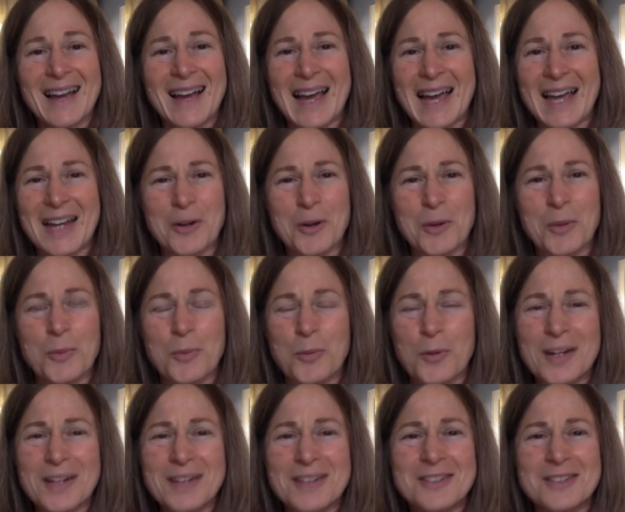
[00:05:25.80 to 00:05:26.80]
and our
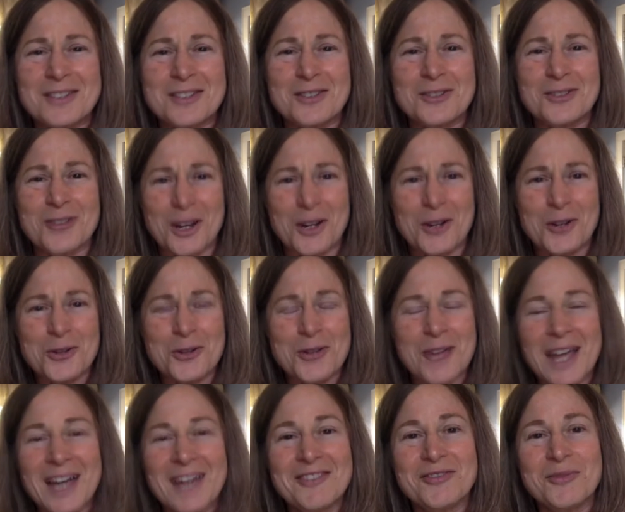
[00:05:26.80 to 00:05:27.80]
brain's desire to
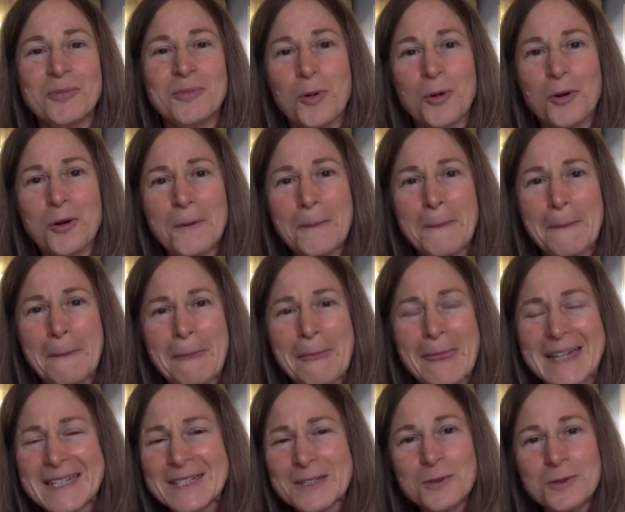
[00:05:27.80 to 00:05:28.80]
have more,
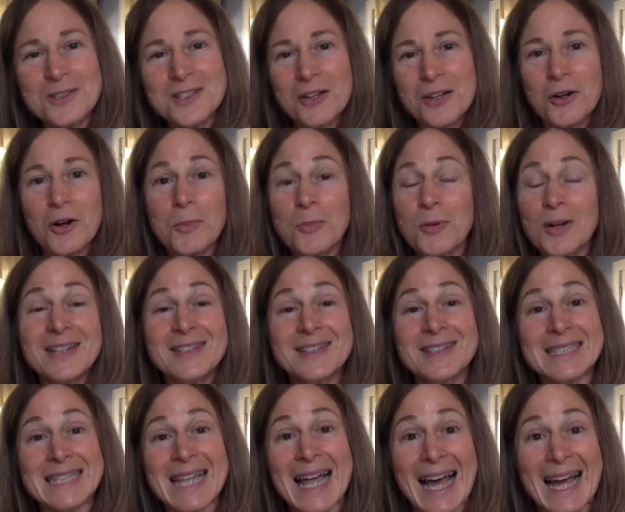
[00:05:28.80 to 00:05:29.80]
it turns out our
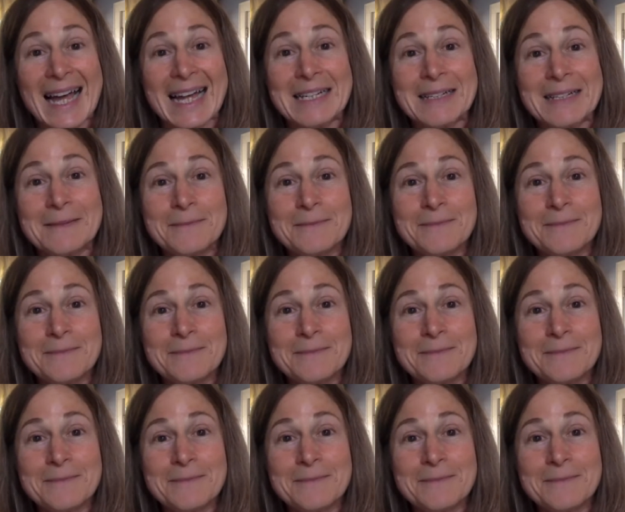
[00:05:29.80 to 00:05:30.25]
brains lie.